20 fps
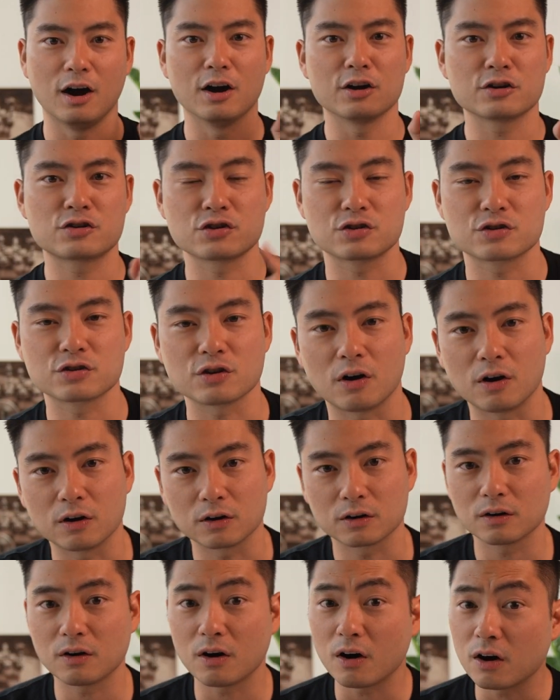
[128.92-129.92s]
Usher
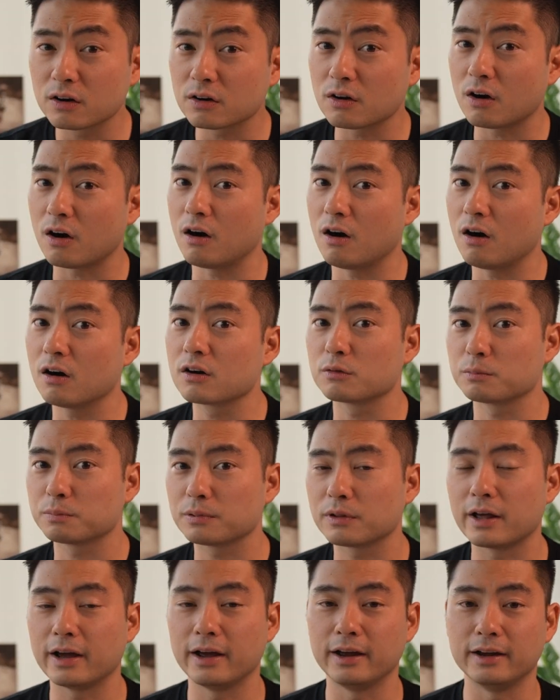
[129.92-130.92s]
song on
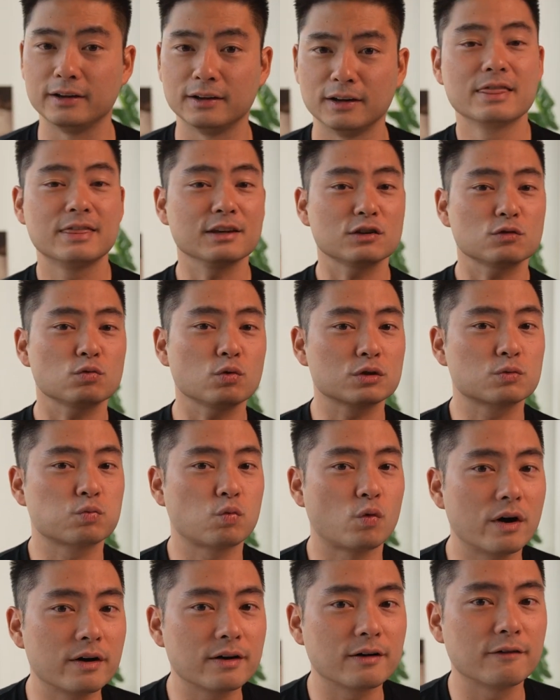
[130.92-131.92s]
autoplay. This was
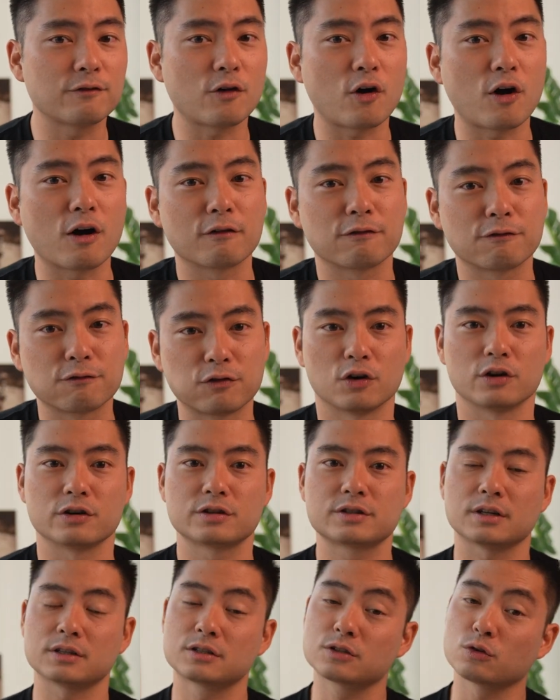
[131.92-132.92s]
one of our
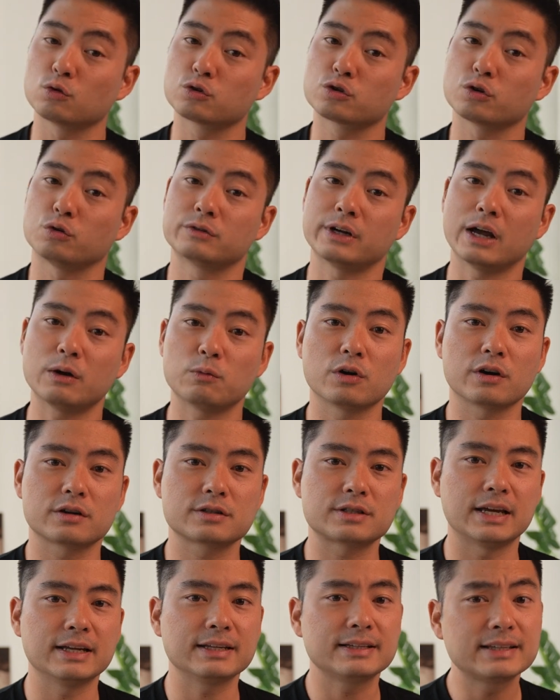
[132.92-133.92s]
first social
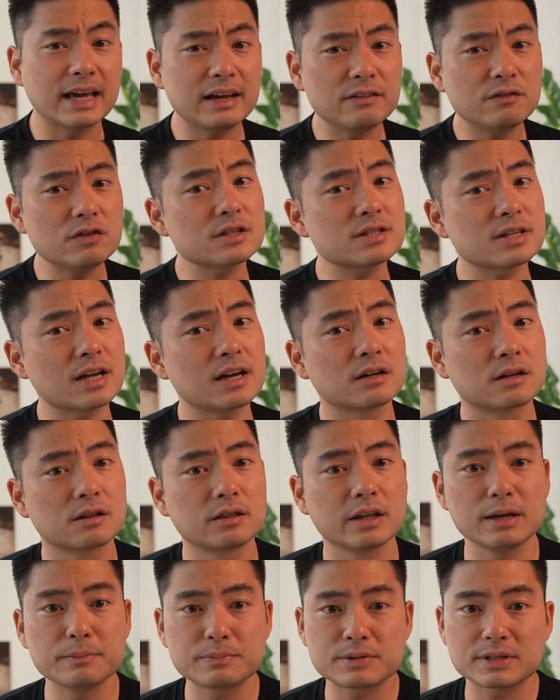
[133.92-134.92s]
networks and gave us a
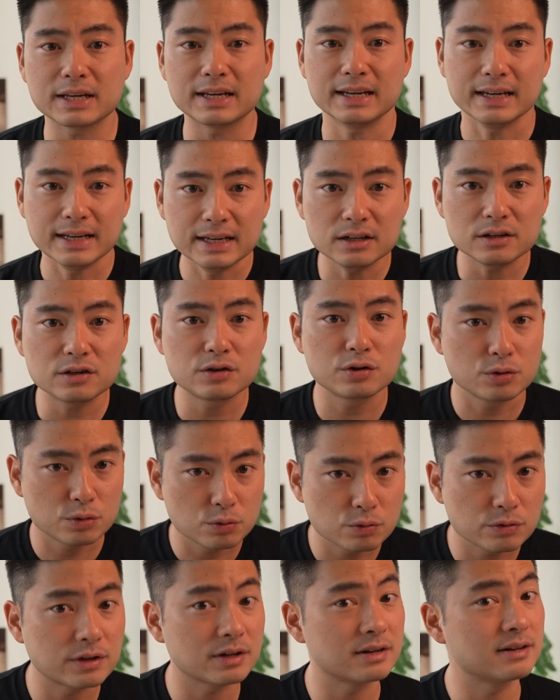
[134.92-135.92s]
glimpse
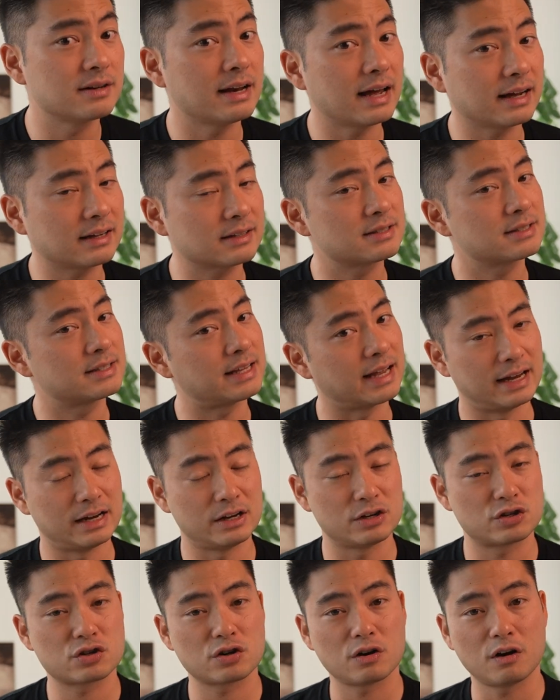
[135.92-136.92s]
into the next
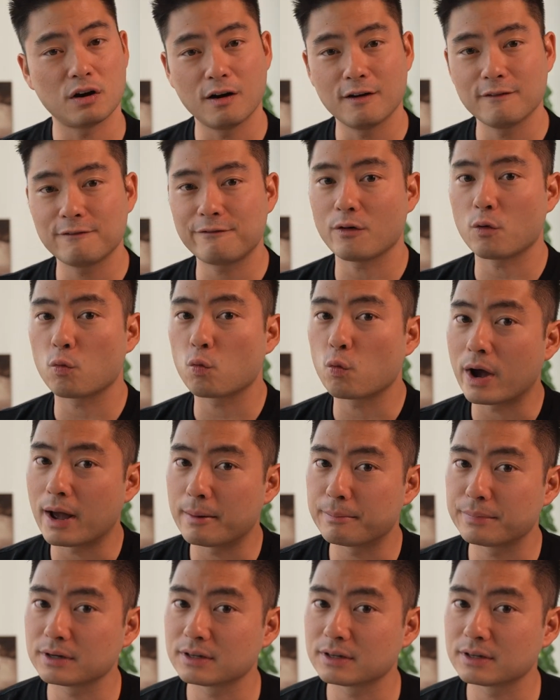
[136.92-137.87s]
stage of web